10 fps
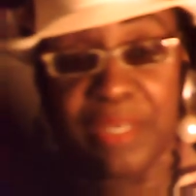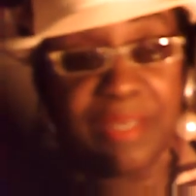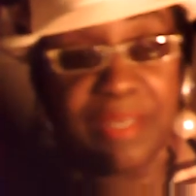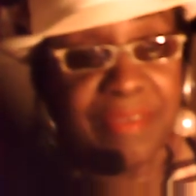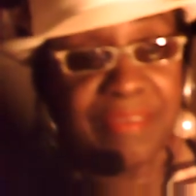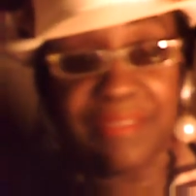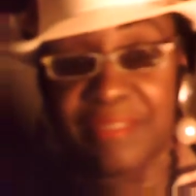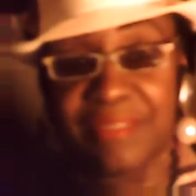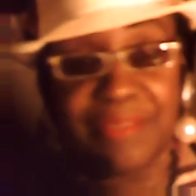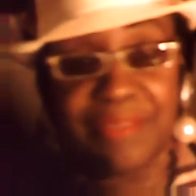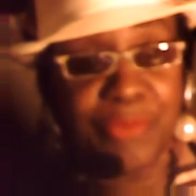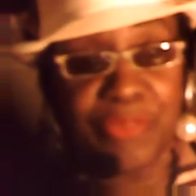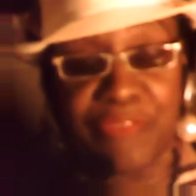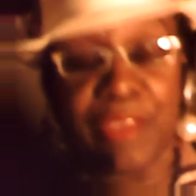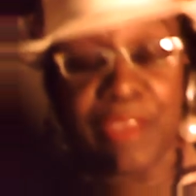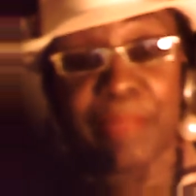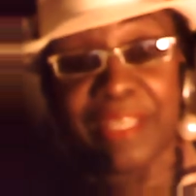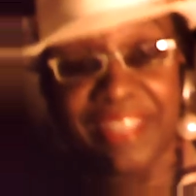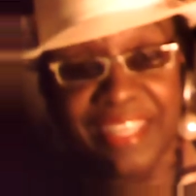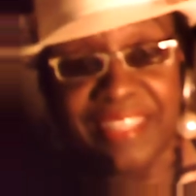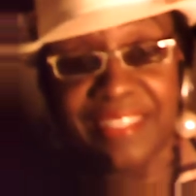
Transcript: uh, with the family gun.